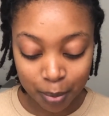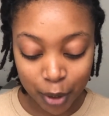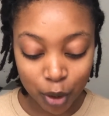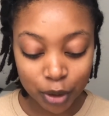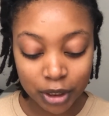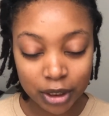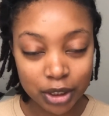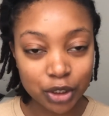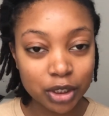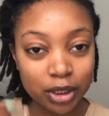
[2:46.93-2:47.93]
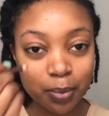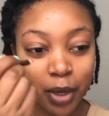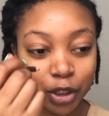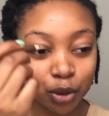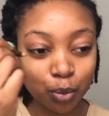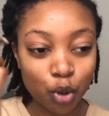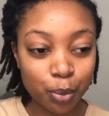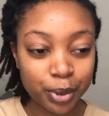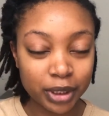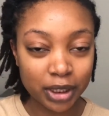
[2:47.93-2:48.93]
because it's just much more
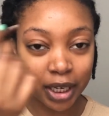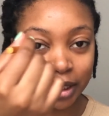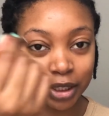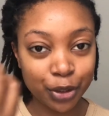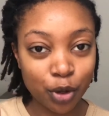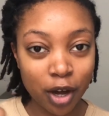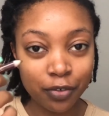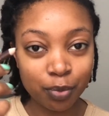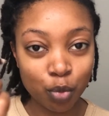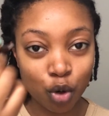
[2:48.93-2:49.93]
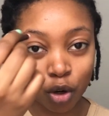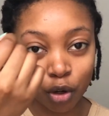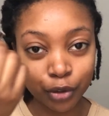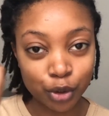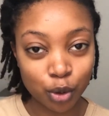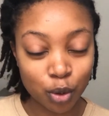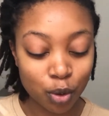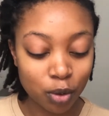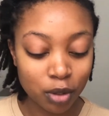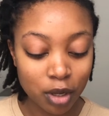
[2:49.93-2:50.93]
precise and you have more
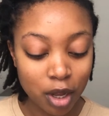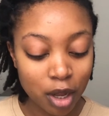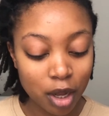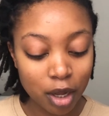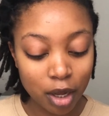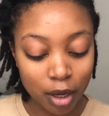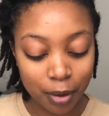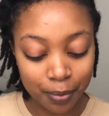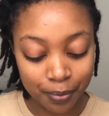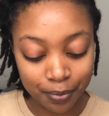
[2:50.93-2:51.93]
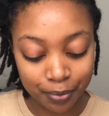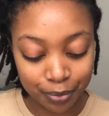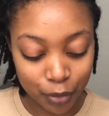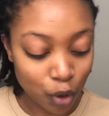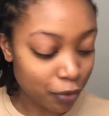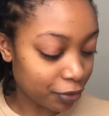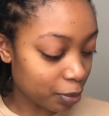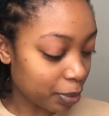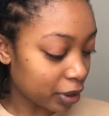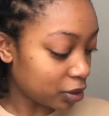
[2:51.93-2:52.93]
control of the
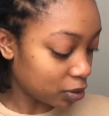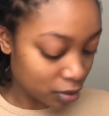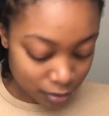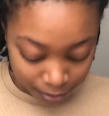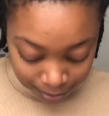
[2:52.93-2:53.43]
pencil.